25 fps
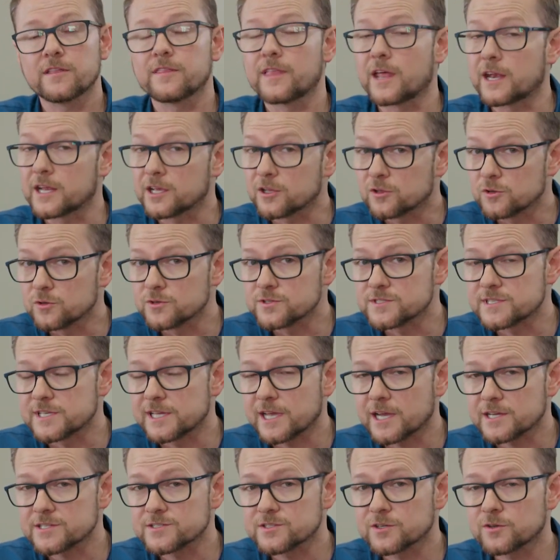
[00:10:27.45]
That includes the
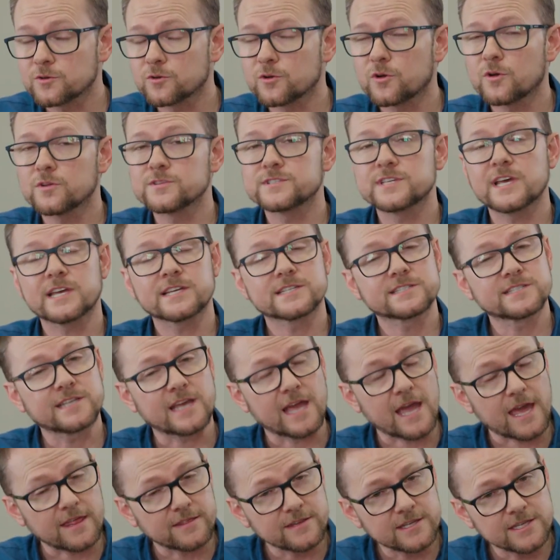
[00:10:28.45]
external context
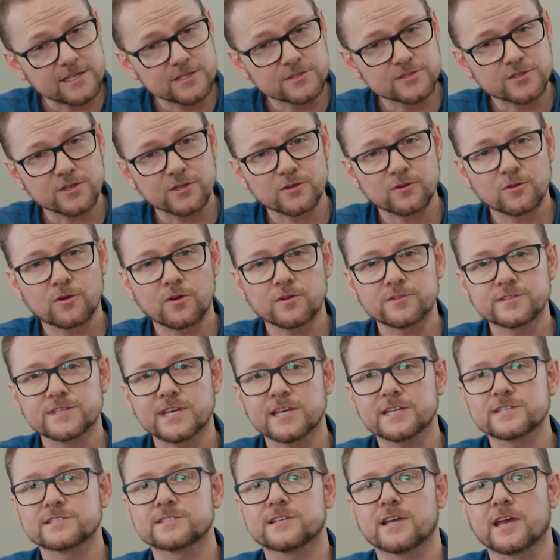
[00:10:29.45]
and the internal
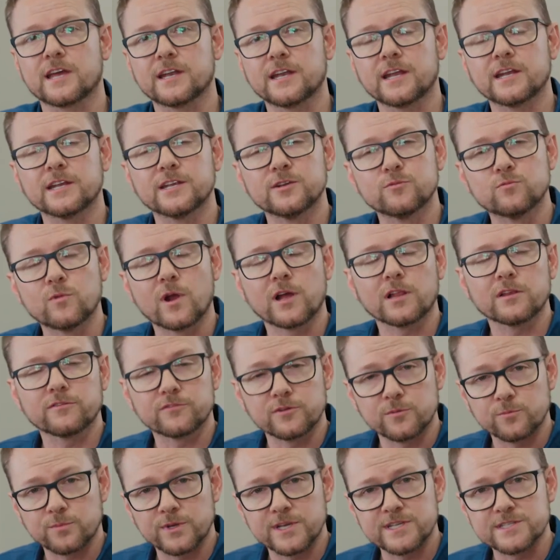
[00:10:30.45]
context and any
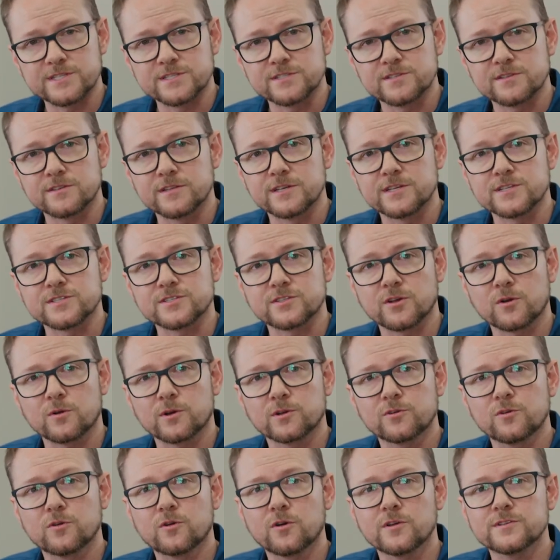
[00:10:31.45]
relevant pieces of the
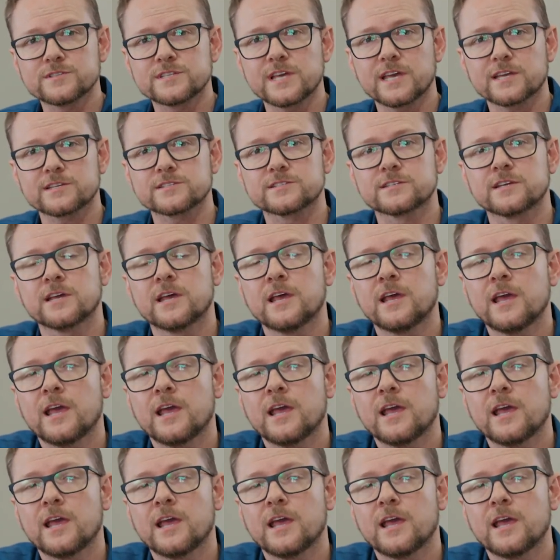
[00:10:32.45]
historical context,